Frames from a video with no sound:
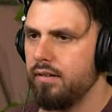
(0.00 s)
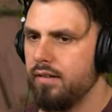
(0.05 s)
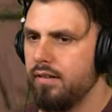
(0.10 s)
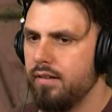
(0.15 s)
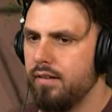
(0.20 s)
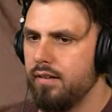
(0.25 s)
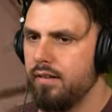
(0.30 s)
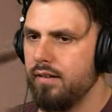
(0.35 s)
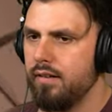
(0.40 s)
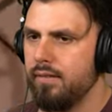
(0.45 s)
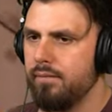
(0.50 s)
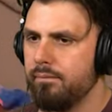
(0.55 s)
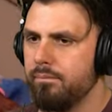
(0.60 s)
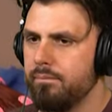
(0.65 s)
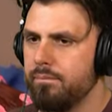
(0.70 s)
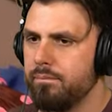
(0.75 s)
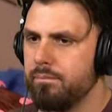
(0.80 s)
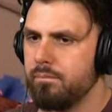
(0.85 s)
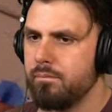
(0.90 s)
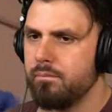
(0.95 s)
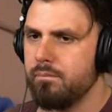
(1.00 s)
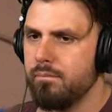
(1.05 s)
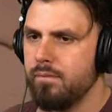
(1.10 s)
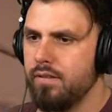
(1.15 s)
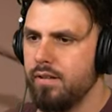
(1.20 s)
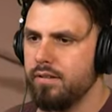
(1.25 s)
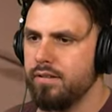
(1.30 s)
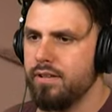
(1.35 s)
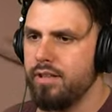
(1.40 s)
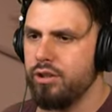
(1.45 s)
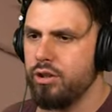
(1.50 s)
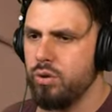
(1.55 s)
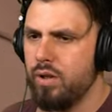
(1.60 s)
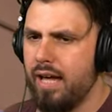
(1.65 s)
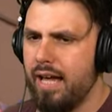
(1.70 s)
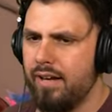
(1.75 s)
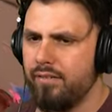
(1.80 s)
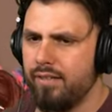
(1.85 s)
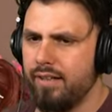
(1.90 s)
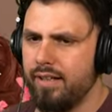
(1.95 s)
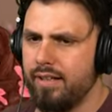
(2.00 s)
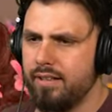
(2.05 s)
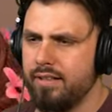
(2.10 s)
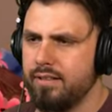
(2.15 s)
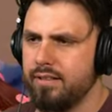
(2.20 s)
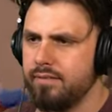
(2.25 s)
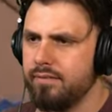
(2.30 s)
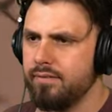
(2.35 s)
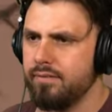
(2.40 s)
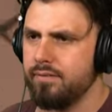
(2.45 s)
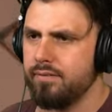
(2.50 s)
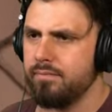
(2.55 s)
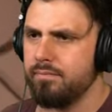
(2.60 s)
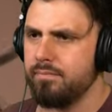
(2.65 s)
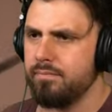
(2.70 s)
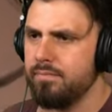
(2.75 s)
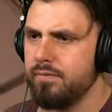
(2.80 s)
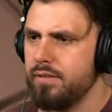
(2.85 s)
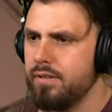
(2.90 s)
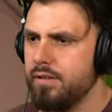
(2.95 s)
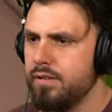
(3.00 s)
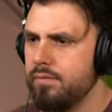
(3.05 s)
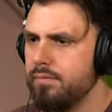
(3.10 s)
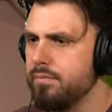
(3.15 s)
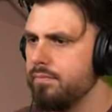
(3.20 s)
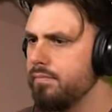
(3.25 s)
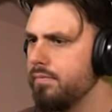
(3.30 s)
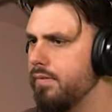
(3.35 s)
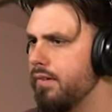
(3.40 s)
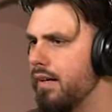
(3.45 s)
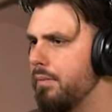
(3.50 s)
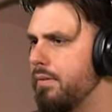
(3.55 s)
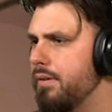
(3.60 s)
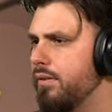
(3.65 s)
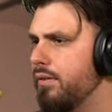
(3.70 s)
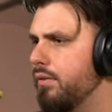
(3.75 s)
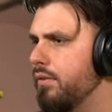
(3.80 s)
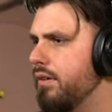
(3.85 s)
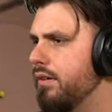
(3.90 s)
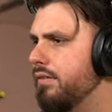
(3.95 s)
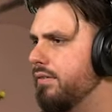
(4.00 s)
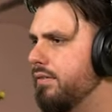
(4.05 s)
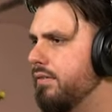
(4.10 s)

Um, did you have like, no, I mean,